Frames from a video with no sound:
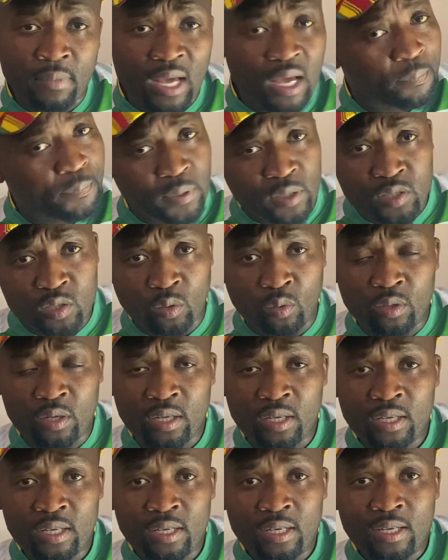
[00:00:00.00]

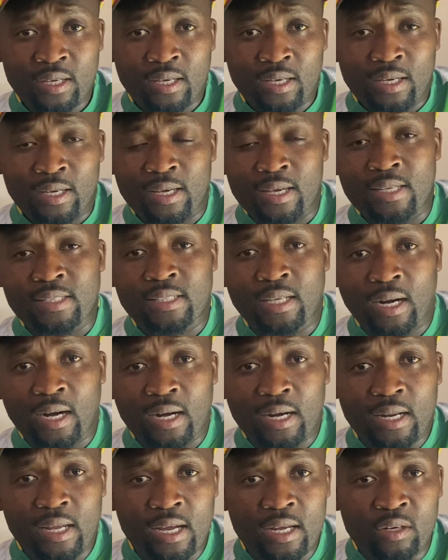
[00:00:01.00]
episode is
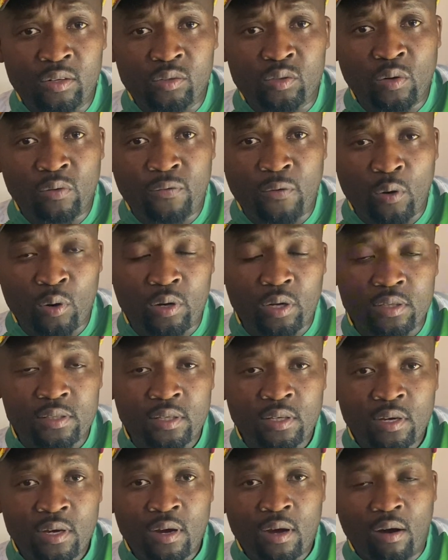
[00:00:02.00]
really to focus